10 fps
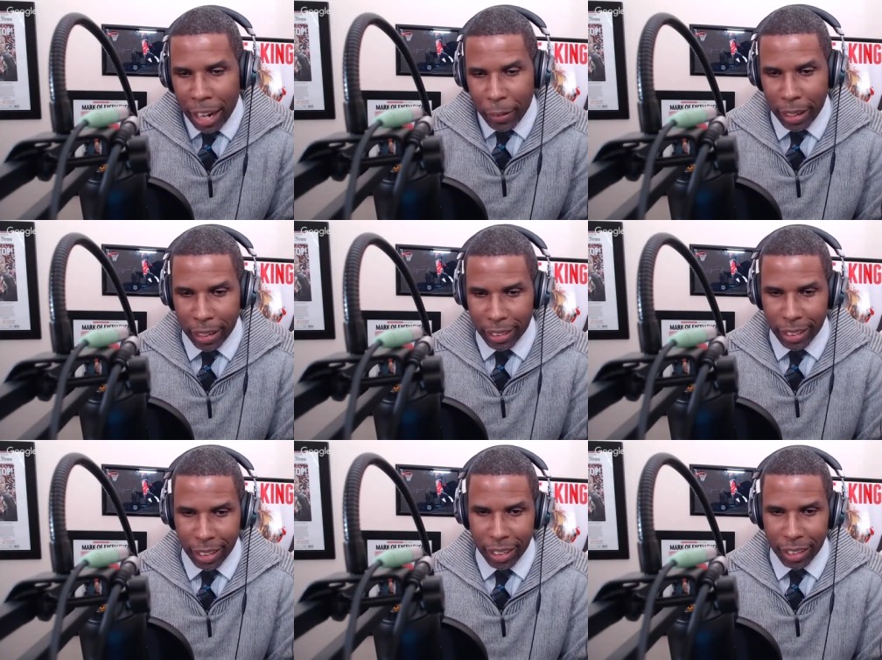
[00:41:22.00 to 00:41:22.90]
credit it
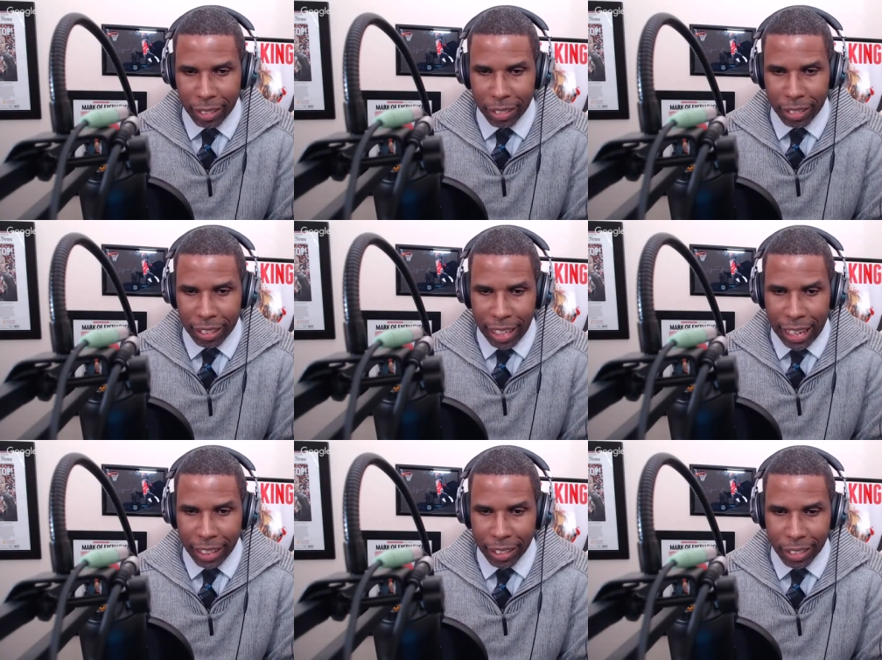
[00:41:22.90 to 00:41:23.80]
to just
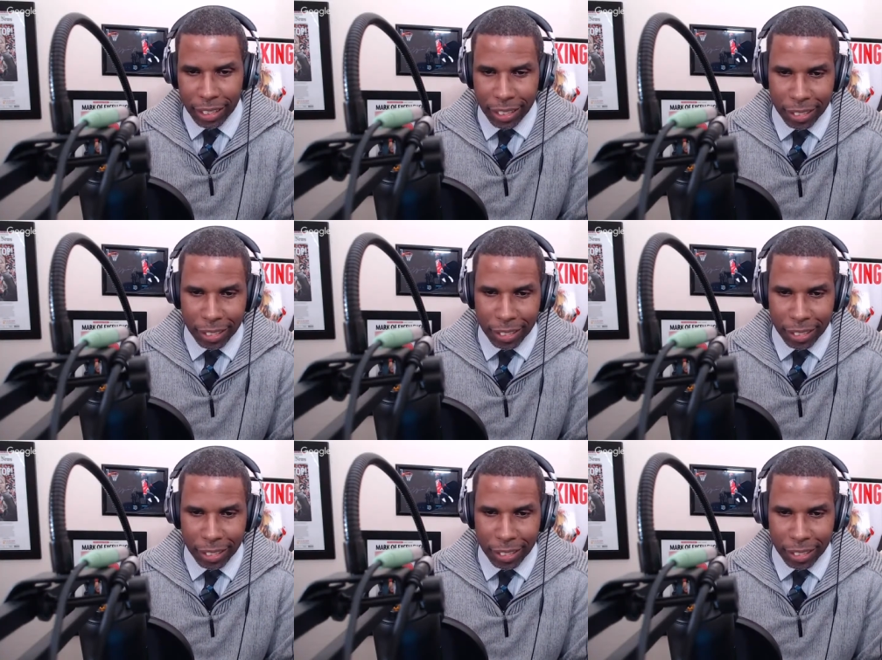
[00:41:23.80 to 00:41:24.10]
haters.